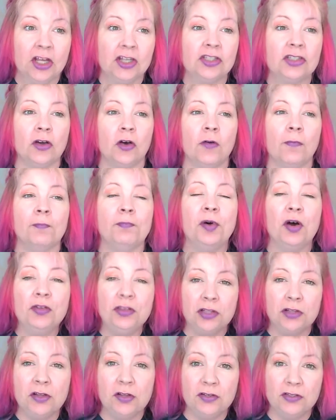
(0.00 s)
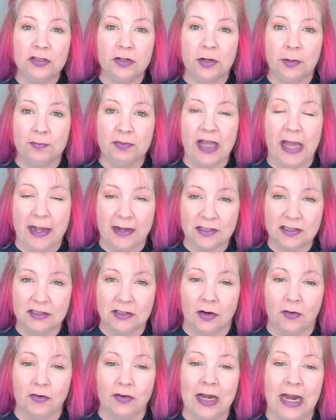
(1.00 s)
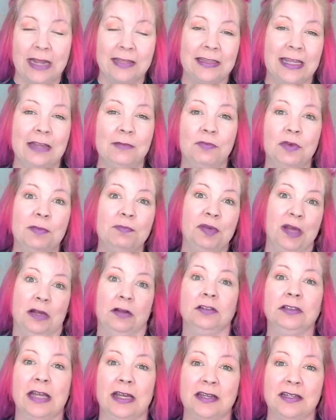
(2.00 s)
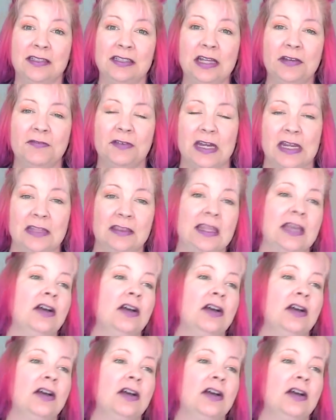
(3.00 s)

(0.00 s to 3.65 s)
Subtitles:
So both of those are a black stone, and they repel negativity.